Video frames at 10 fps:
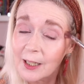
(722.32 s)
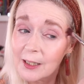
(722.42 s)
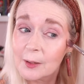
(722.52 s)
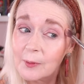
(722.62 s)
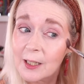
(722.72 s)

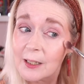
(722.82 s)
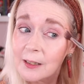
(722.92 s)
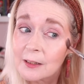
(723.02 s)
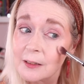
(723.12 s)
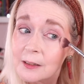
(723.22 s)
anyway,
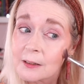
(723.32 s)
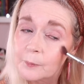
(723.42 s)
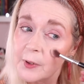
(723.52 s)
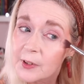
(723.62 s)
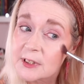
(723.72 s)

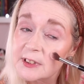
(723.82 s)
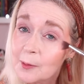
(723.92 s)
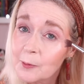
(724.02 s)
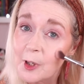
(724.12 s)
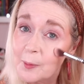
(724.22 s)
but the
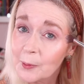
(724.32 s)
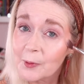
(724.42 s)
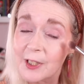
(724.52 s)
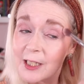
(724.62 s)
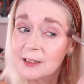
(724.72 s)
summer I
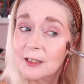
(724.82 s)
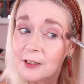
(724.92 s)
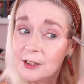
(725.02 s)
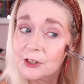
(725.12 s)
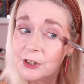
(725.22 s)
bought this,
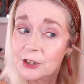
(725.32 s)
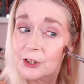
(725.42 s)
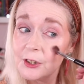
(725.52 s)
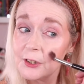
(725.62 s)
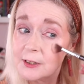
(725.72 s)
I just
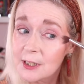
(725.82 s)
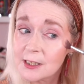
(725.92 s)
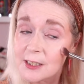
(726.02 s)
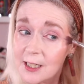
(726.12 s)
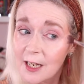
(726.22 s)
used it
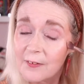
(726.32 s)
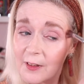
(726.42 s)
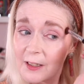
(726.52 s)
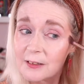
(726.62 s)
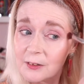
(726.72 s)
to death.
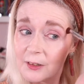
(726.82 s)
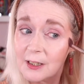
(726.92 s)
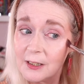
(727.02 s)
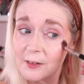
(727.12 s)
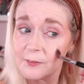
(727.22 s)
I
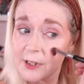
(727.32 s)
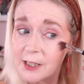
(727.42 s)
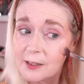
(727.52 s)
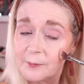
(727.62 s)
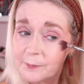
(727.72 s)
absolutely loved it.